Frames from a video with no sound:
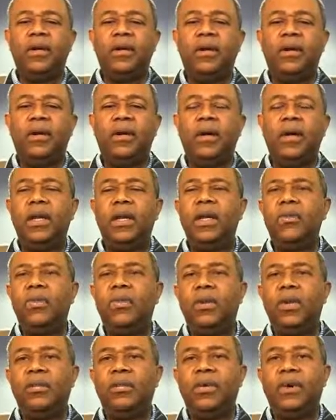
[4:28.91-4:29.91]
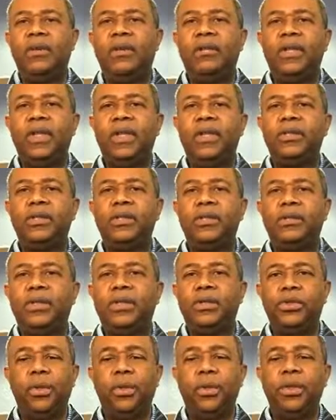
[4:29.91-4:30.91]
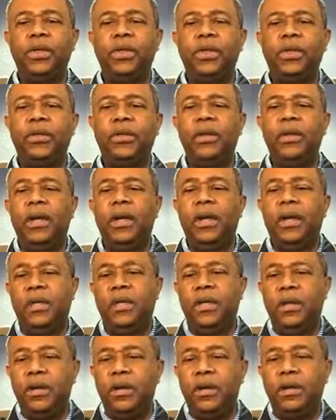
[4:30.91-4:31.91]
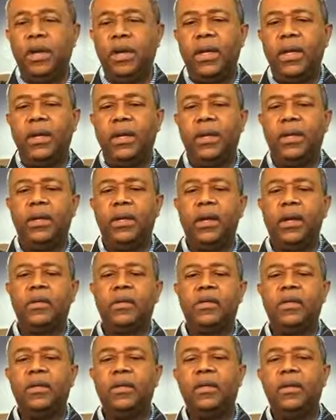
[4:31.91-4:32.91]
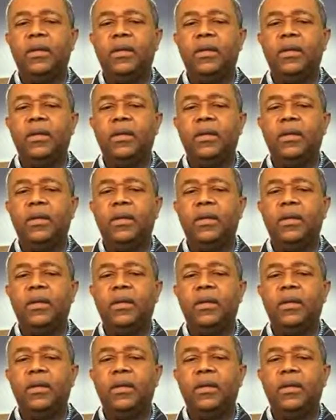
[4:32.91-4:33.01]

uh, and it being a prevalent issue in Georgia and here in Augusta,